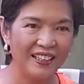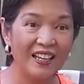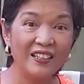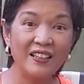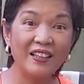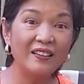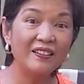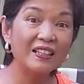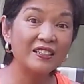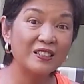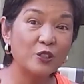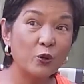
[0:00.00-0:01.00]
And then
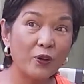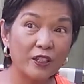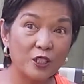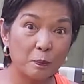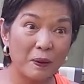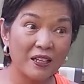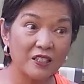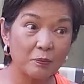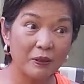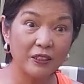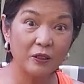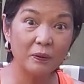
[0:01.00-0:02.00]
that's your expense,
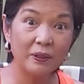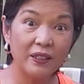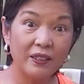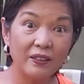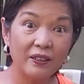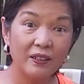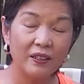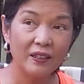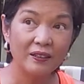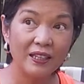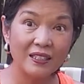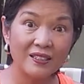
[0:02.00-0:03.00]
by the way.
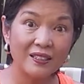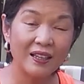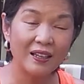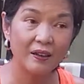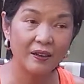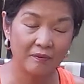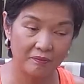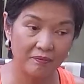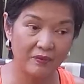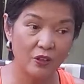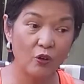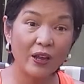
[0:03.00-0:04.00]
That's
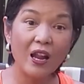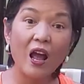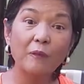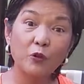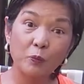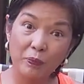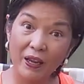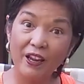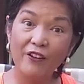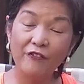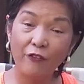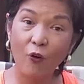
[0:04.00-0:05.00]
you're gonna have to
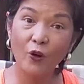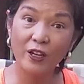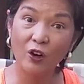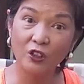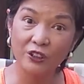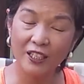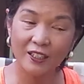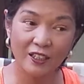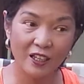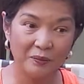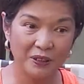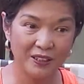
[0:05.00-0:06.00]
pay for the hotel
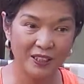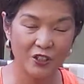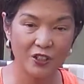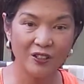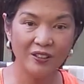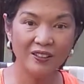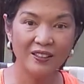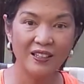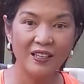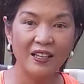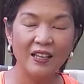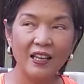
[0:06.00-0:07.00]
accommodation,
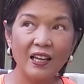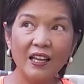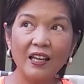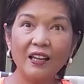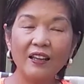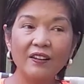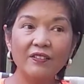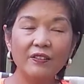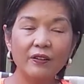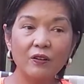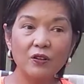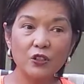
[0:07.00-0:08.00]
and
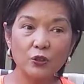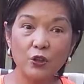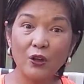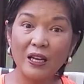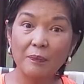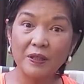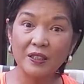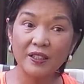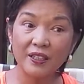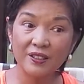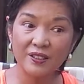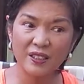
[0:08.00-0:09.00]
also you're gonna be
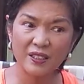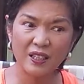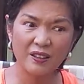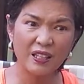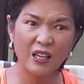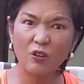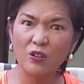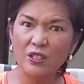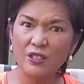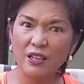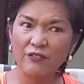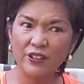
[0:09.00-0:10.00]
tested, I think, on the
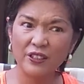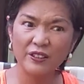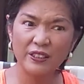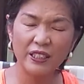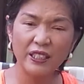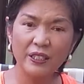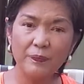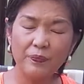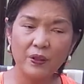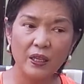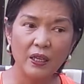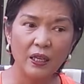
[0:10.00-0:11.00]
7th day,
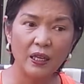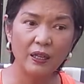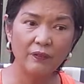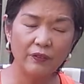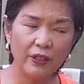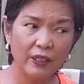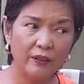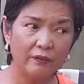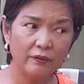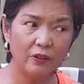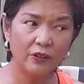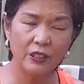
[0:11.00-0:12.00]
and
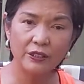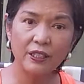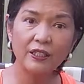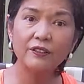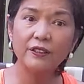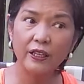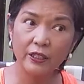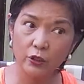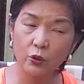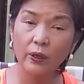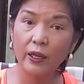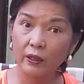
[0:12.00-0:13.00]
then on the 10th day
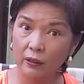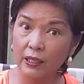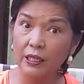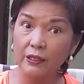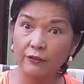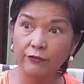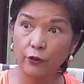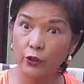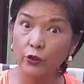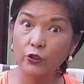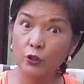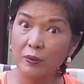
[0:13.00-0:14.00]
you can leave for
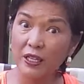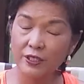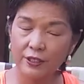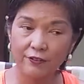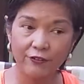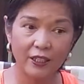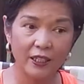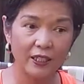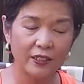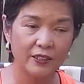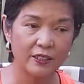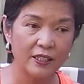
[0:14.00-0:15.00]
your domestic flight.